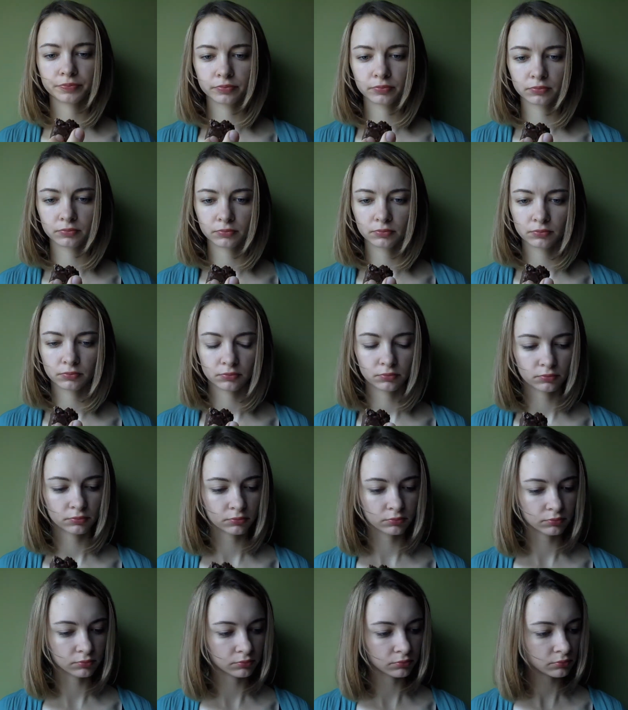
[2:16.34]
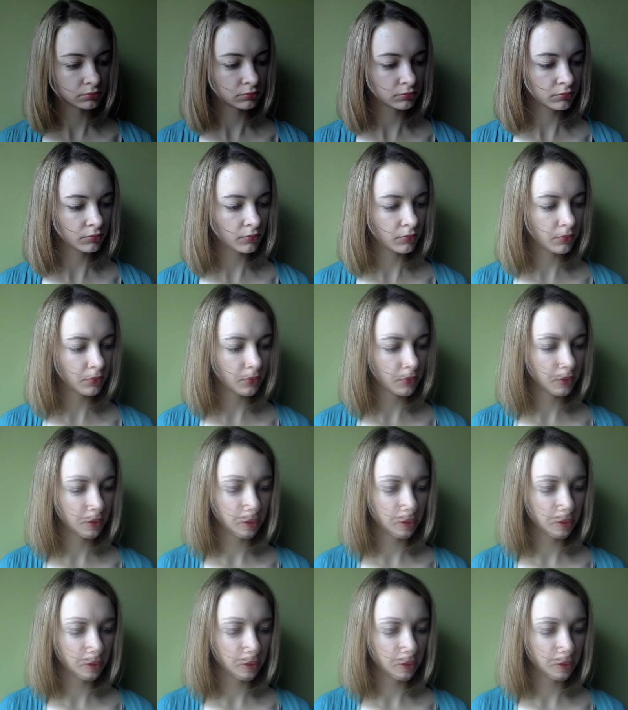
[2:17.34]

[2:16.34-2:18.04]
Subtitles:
Nothing is said.